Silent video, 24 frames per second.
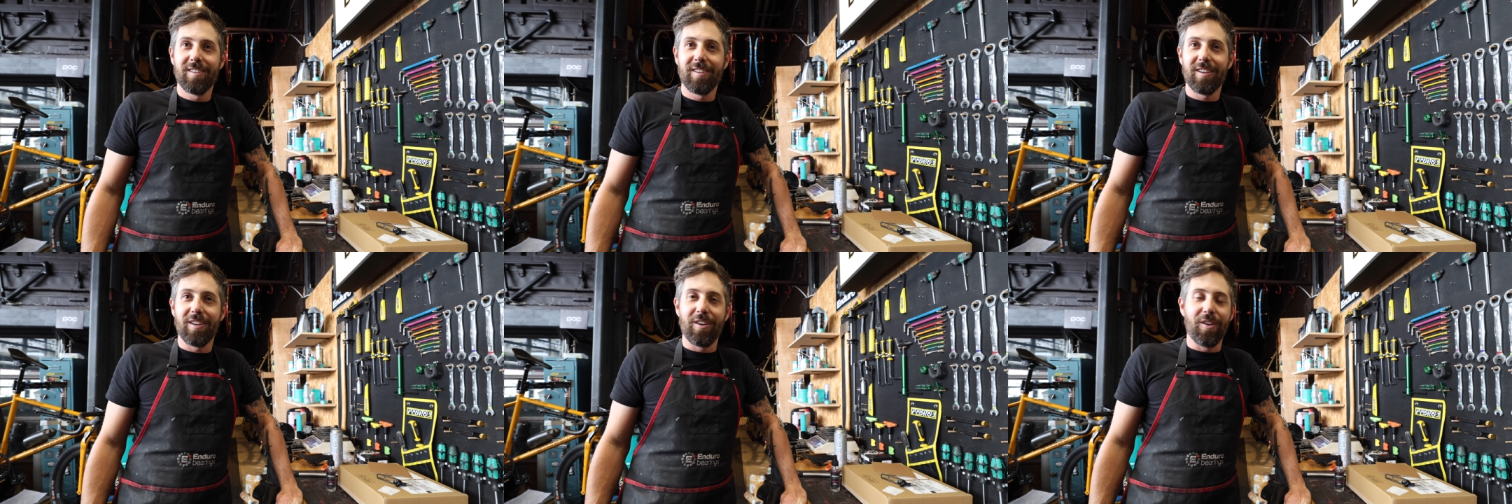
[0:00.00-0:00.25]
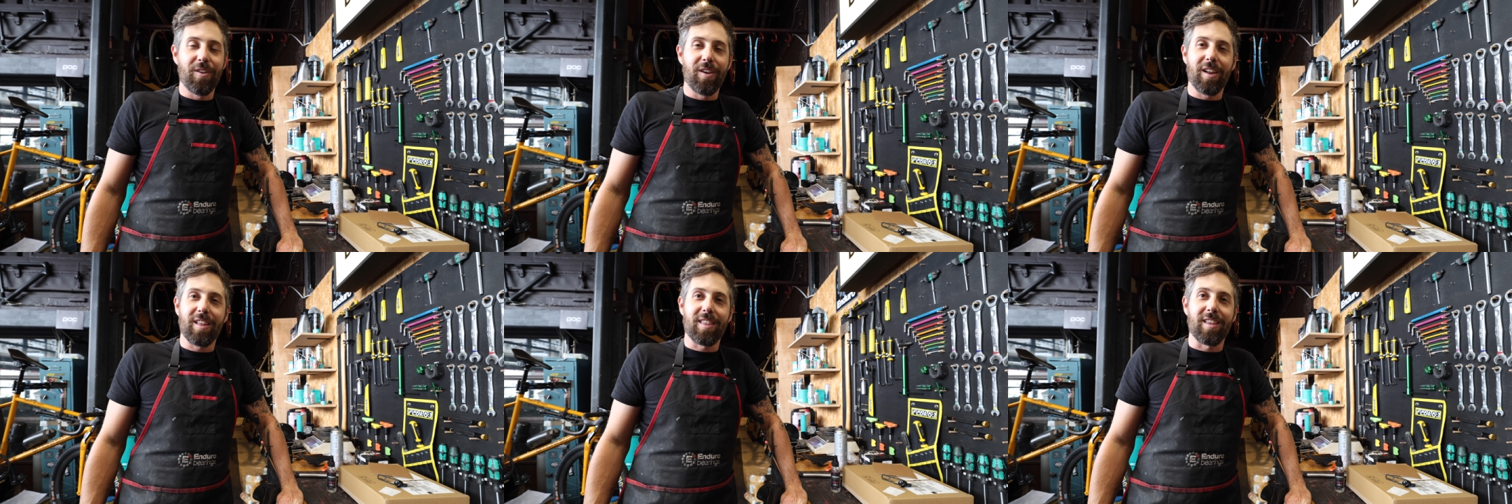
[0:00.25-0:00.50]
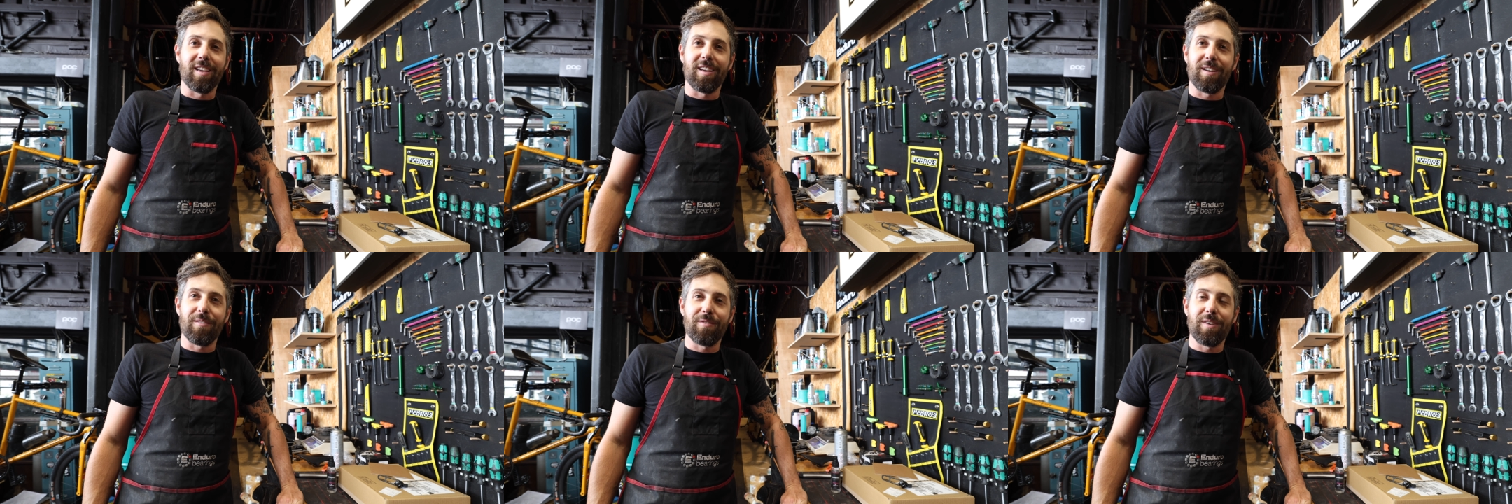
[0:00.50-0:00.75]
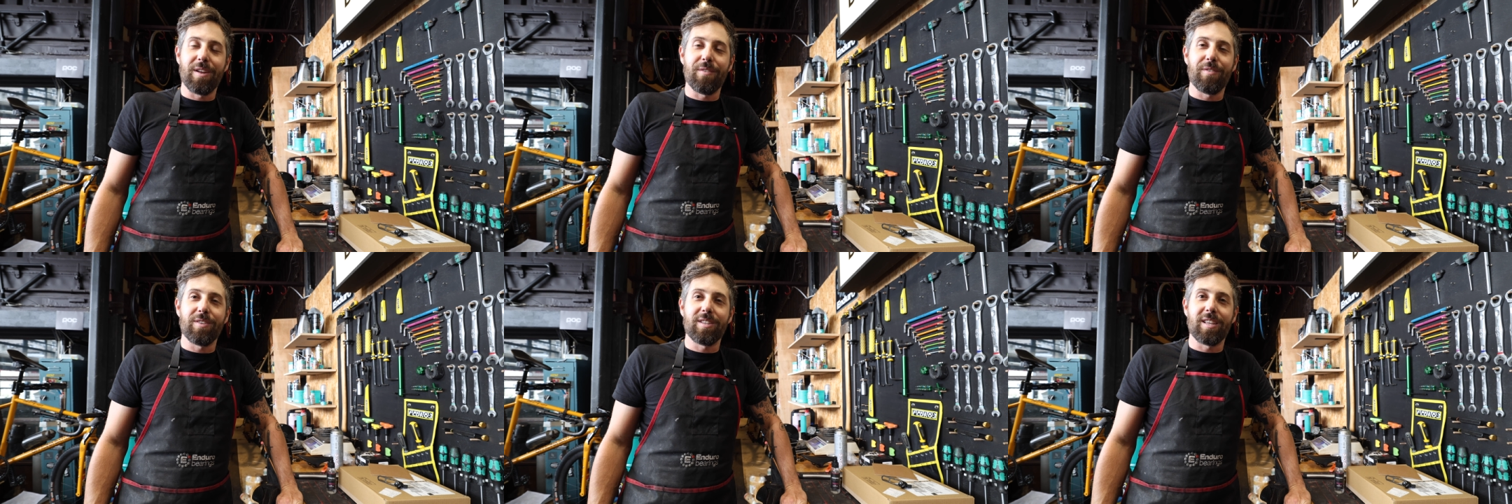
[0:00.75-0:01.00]
I know nothing.
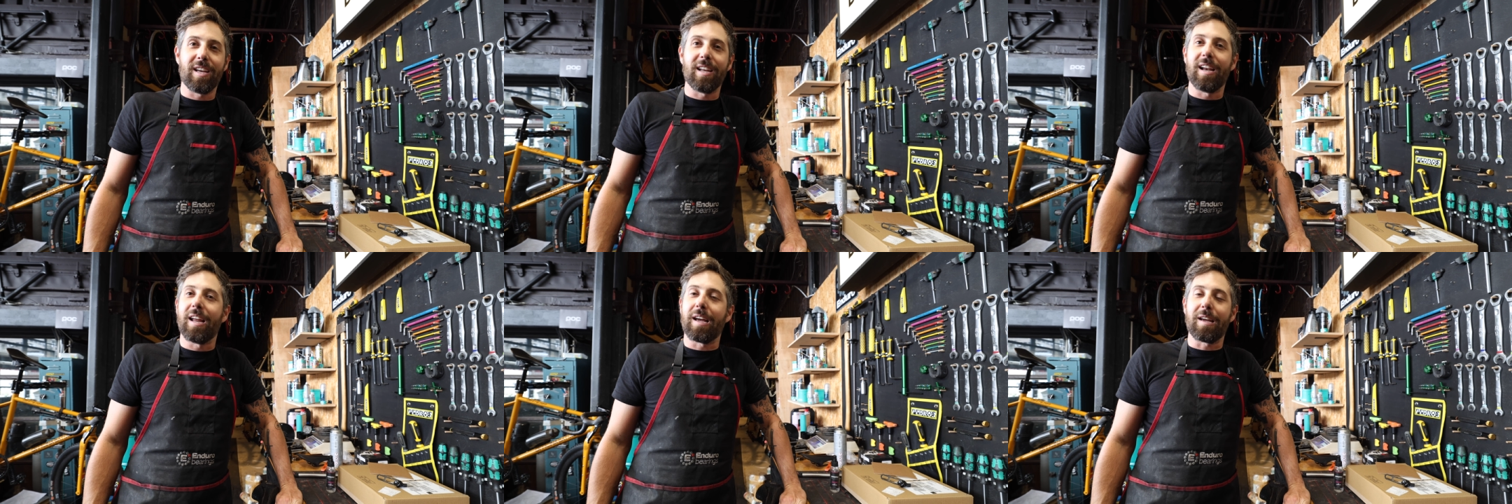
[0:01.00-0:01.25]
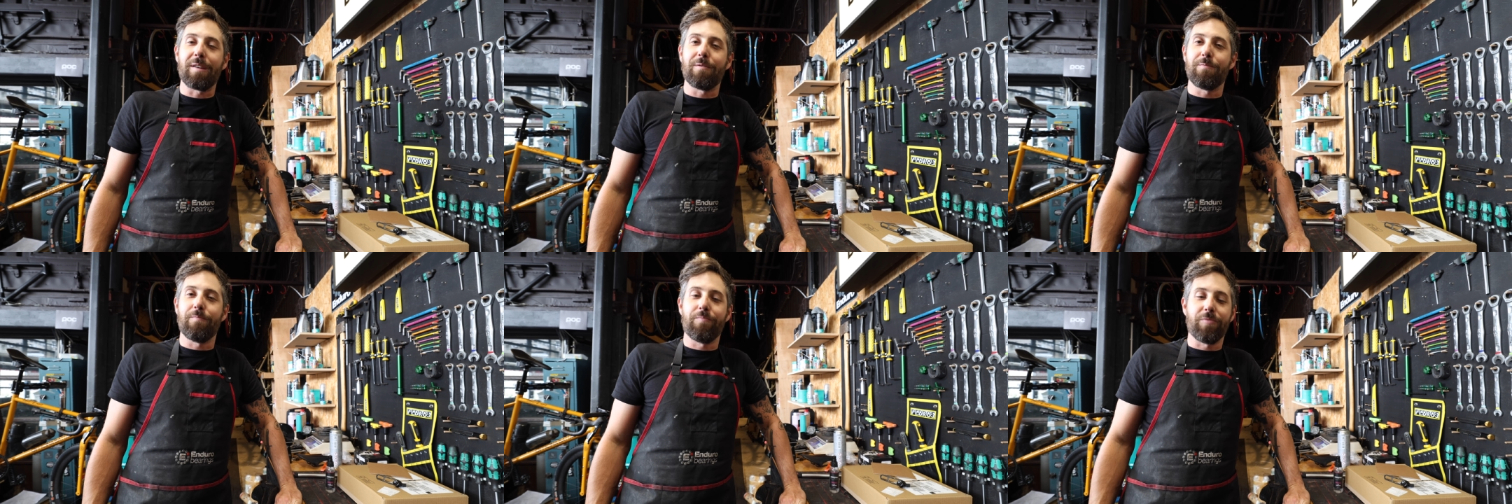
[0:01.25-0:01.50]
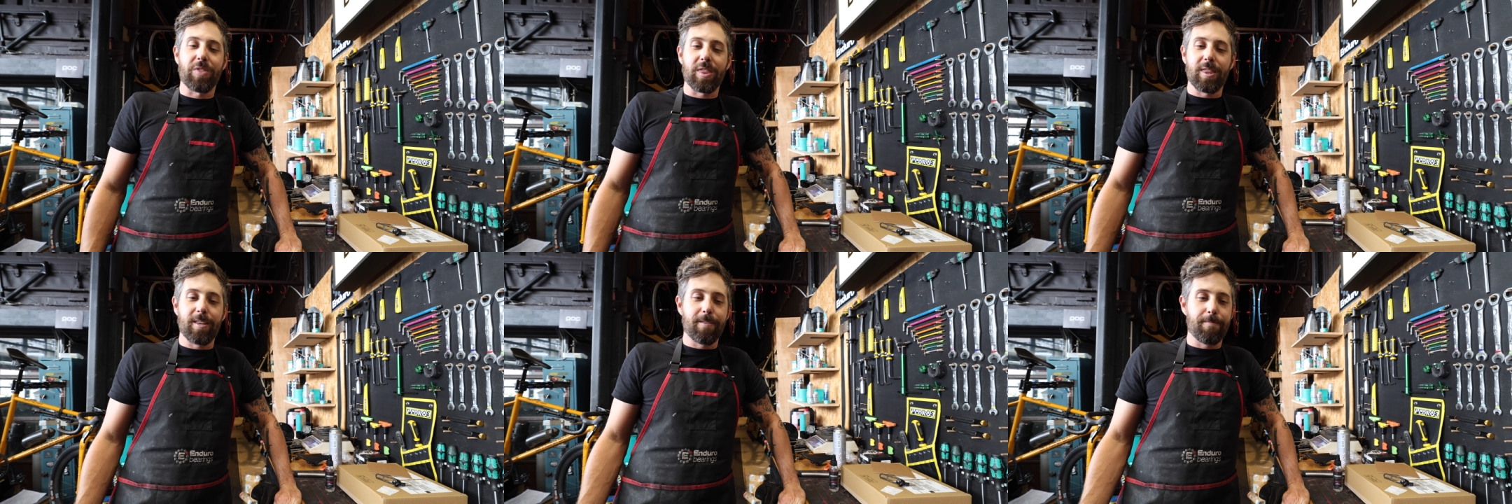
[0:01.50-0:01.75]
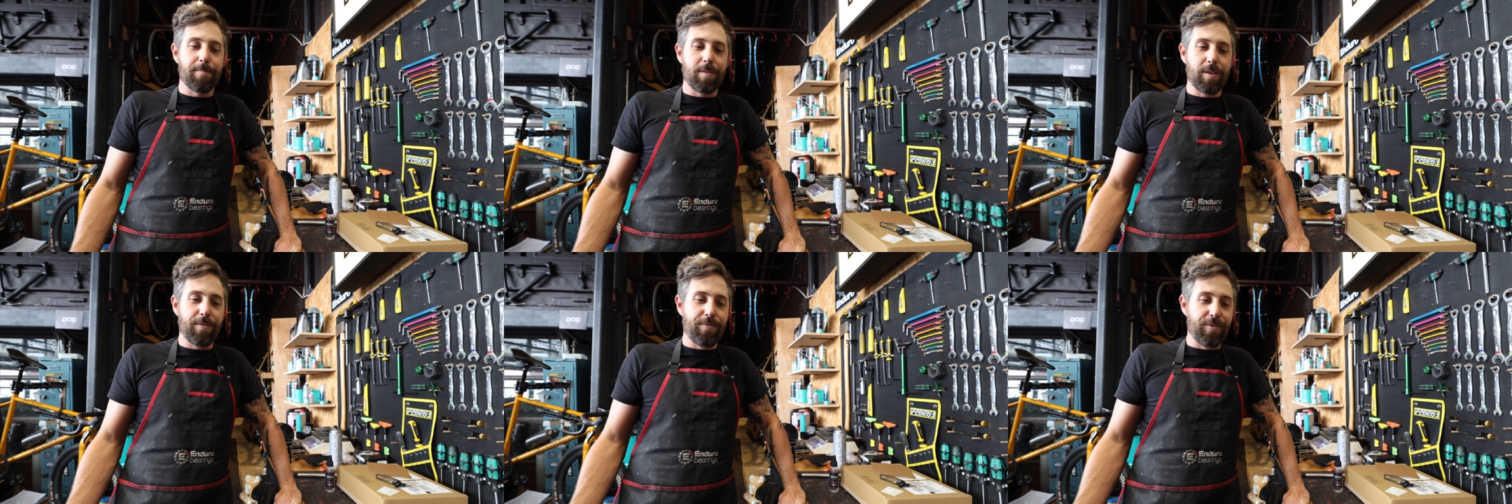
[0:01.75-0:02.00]
I've never done
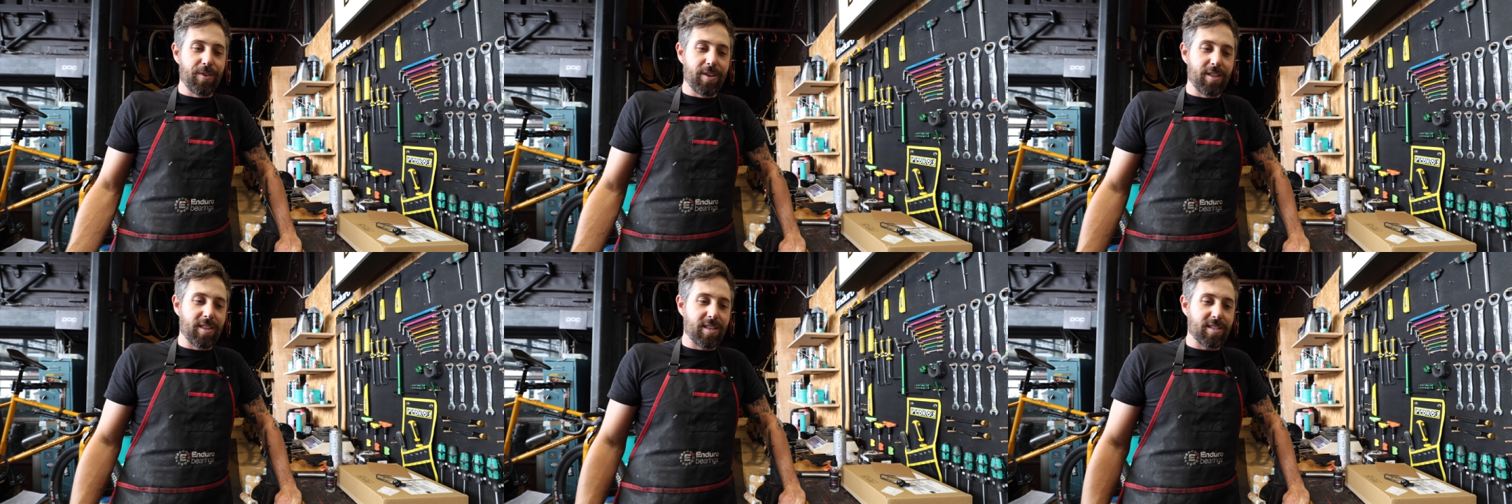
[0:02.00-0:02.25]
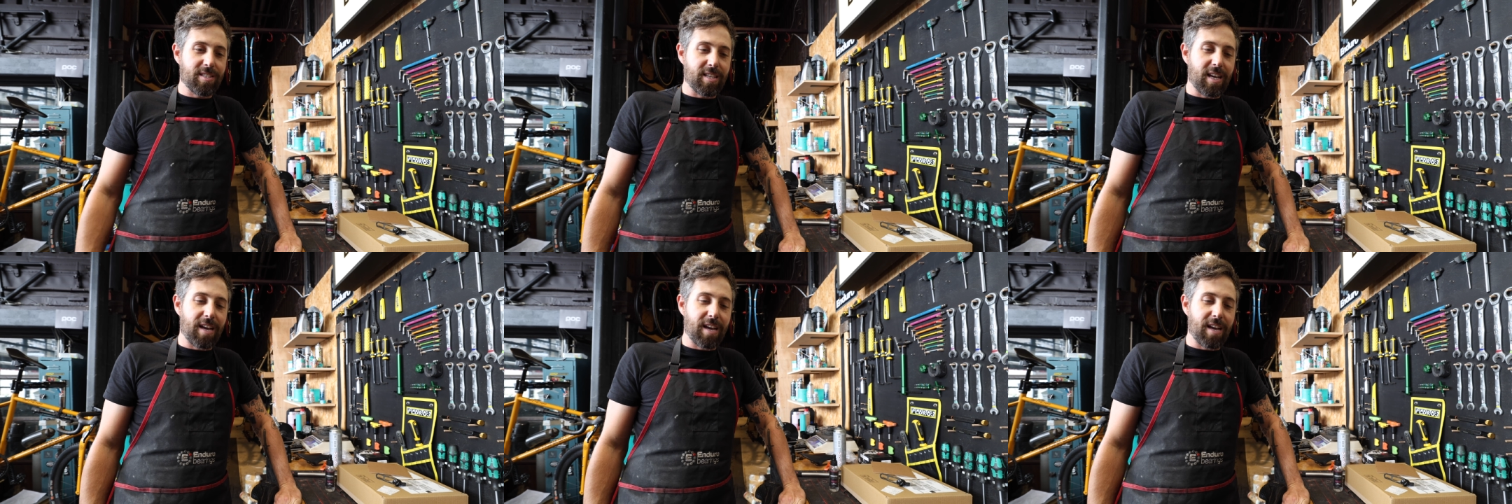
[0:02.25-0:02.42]
the furthest